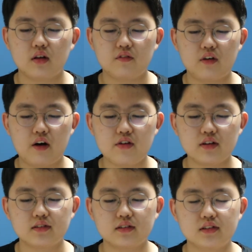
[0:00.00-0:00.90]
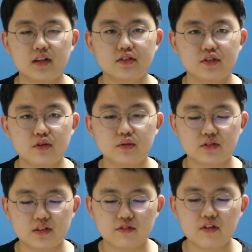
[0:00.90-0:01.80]
the various ancestors who
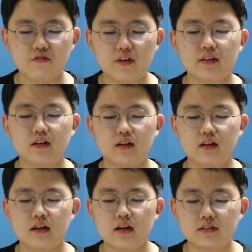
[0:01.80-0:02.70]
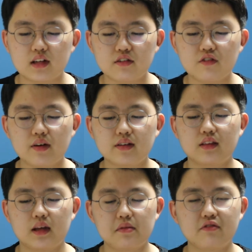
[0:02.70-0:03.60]
sacrificed the
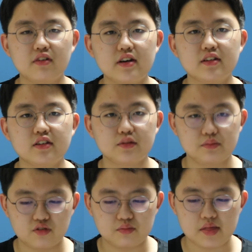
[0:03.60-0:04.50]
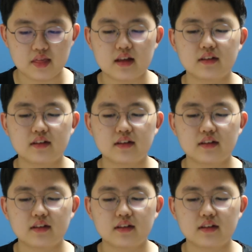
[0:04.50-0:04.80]
democratization movement.